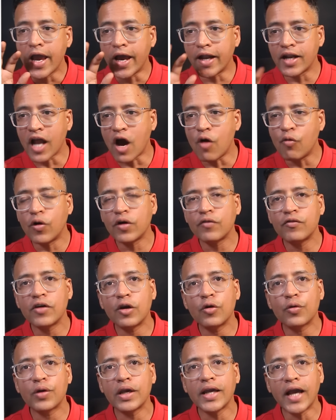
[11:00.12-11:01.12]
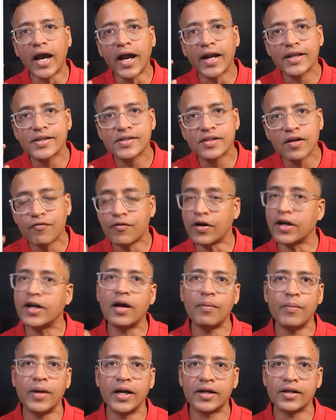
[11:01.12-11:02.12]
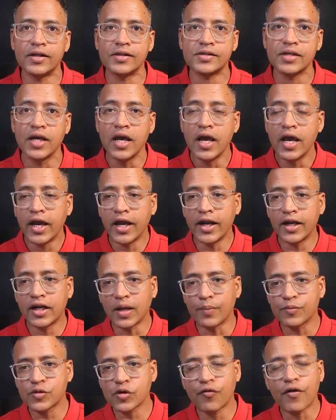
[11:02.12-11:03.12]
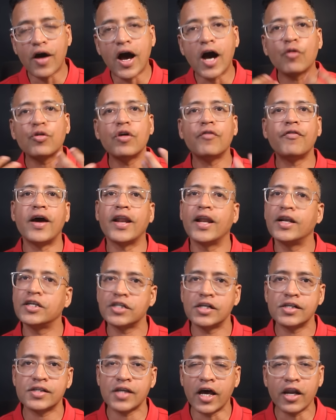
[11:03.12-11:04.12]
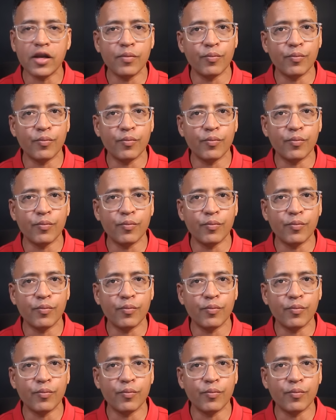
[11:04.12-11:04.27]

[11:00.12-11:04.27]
and now what we are looking at is the fundamentals in terms of how the financials are